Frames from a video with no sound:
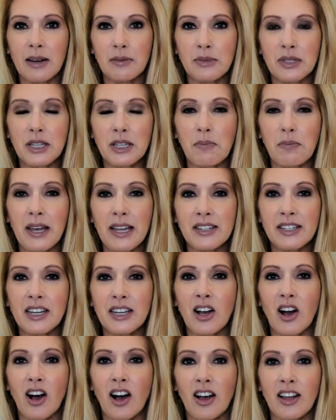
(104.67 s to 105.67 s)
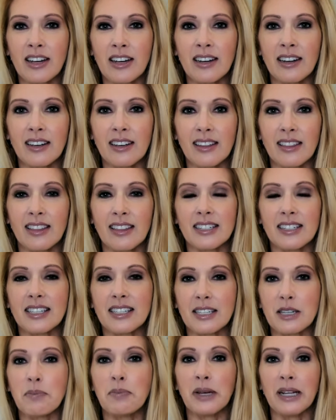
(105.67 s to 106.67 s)
um, depending on the
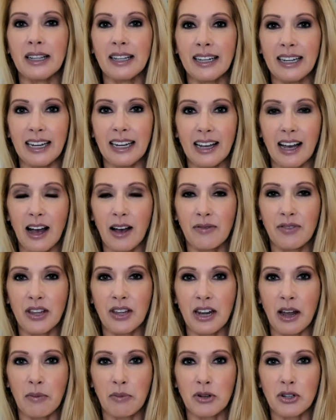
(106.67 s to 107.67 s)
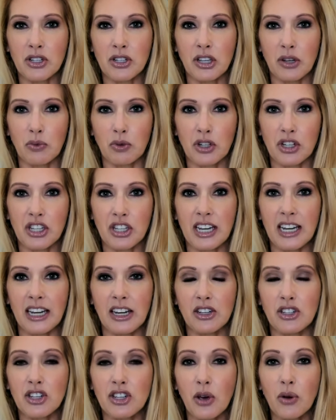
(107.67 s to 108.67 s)
stability of the numbers that we're
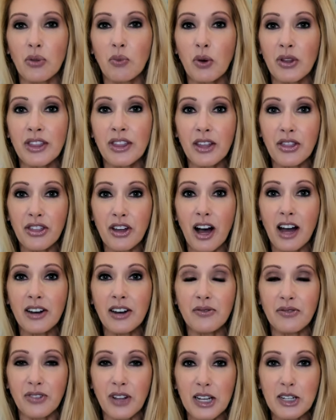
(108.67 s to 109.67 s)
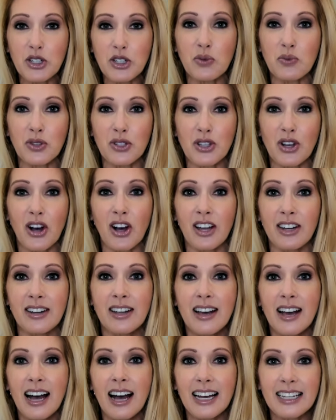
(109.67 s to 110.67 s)
seeing. So when they thought inflation was on
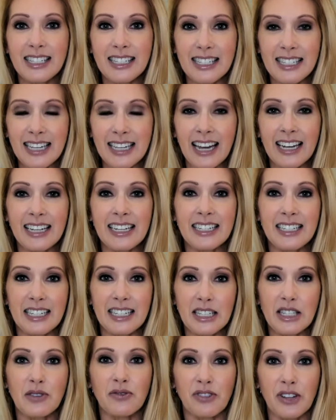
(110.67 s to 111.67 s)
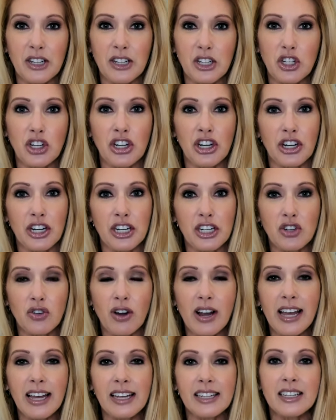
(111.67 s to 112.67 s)
a steady disinflationary
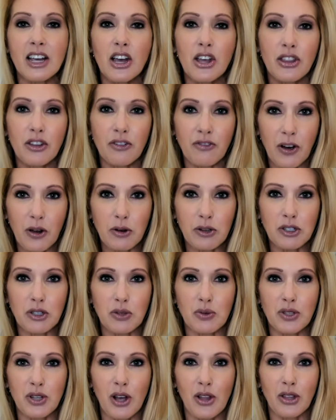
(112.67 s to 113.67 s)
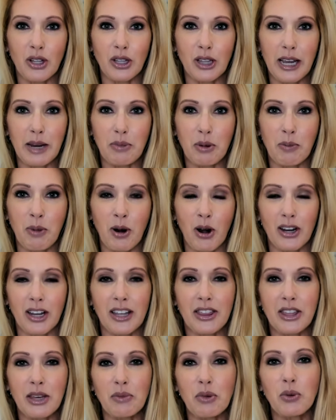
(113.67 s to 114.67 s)
trend, the focus was on the labor
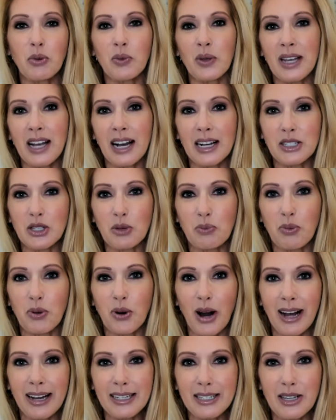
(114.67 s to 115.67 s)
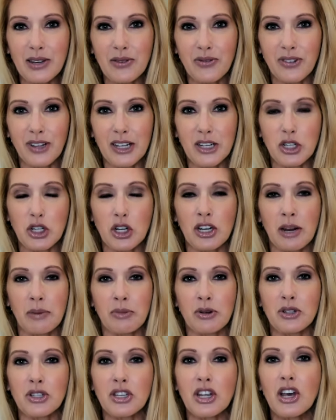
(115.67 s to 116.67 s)
market. Then when we got surprise inflation
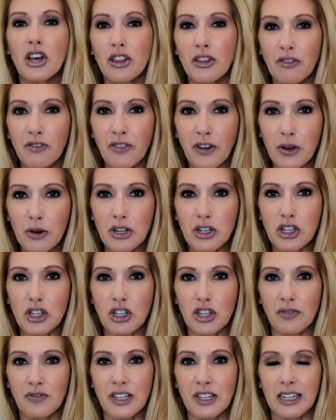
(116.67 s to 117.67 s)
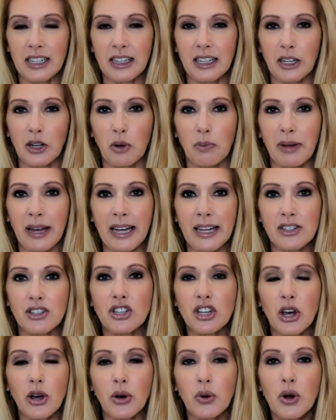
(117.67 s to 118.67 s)
numbers, the focus shifted a little bit.
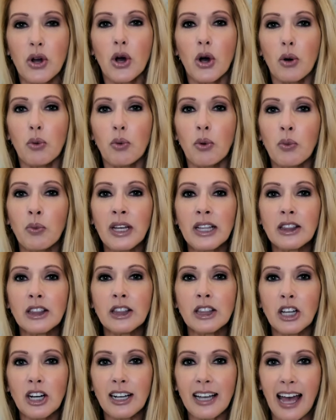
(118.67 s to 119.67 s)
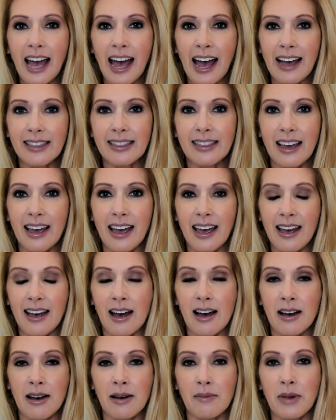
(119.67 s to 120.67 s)
So when we look at the
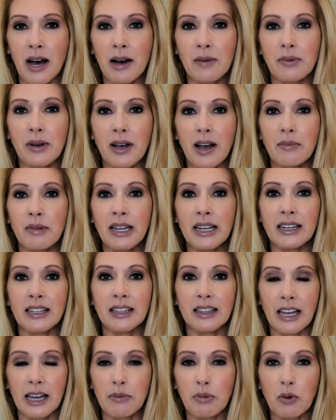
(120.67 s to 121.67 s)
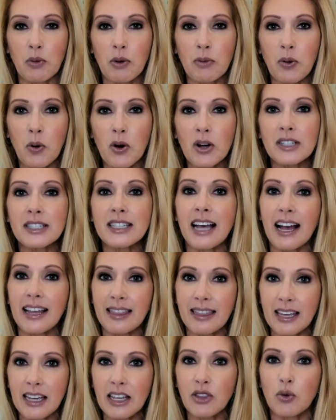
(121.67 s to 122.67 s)
um, upcoming labor reports, I
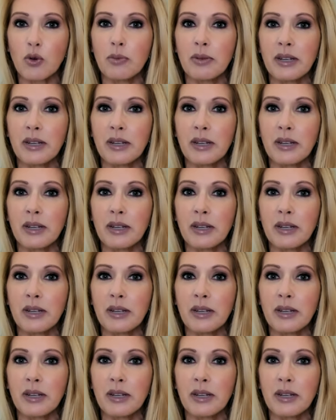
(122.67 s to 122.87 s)
think